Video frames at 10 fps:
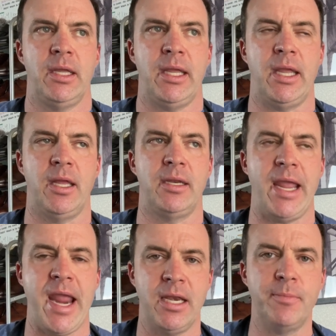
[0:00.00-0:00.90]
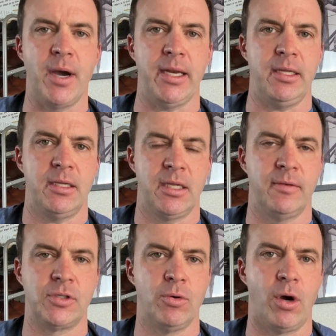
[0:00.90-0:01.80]
and anybody
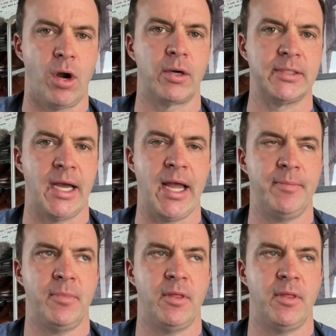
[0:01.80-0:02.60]
gives you a hard time,